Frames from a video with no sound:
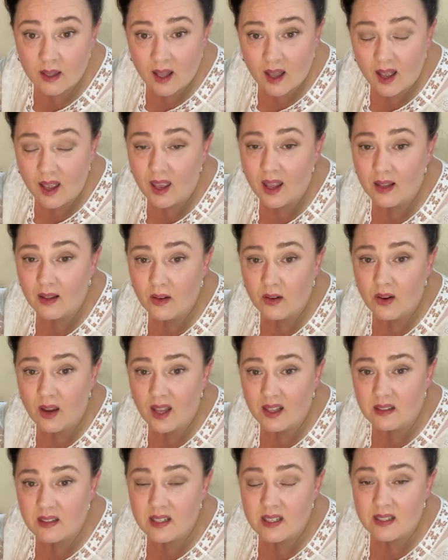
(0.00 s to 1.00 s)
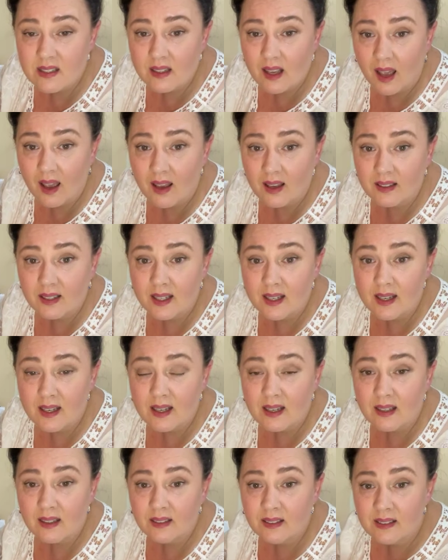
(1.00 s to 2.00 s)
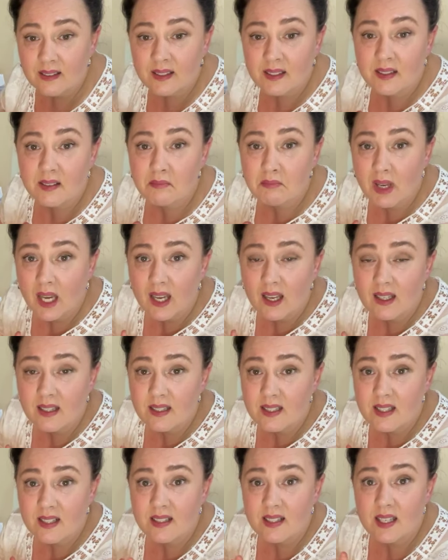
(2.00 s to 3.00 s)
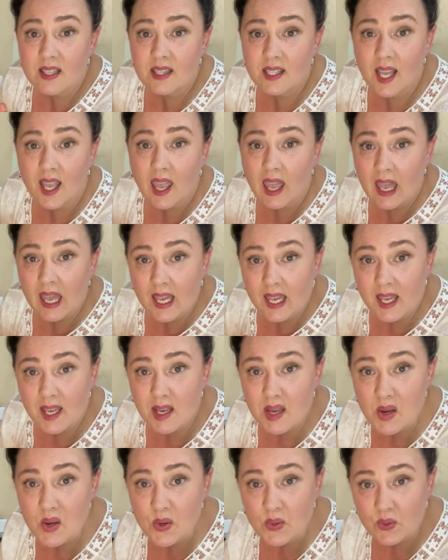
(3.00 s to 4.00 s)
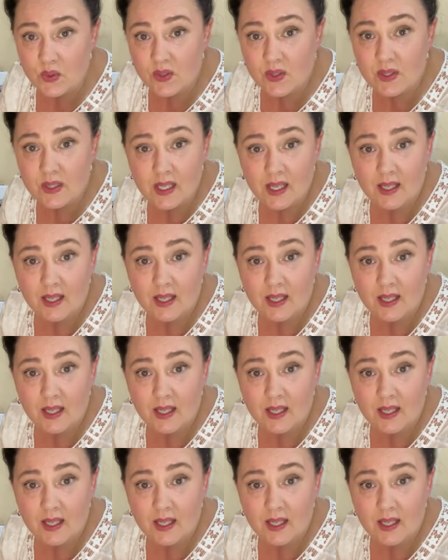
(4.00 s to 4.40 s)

Hello, Auntie Yana. My auntie's in the house.